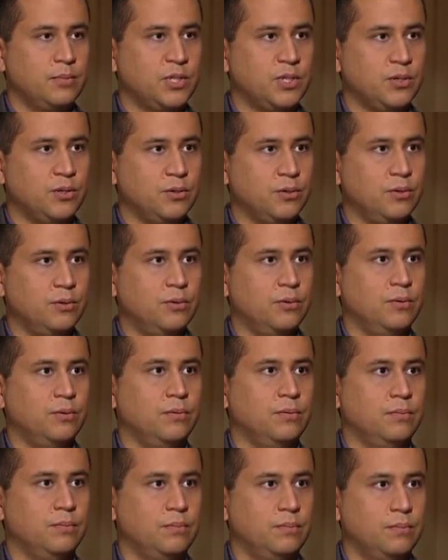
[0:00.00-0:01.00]
to
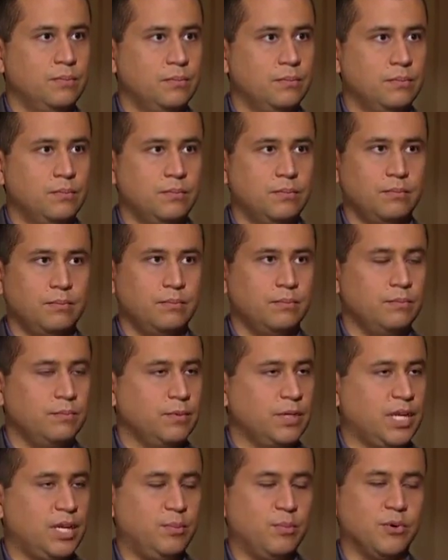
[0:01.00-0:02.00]

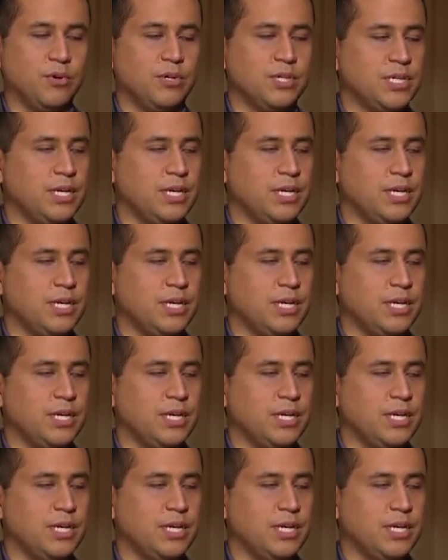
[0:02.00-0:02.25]
keep her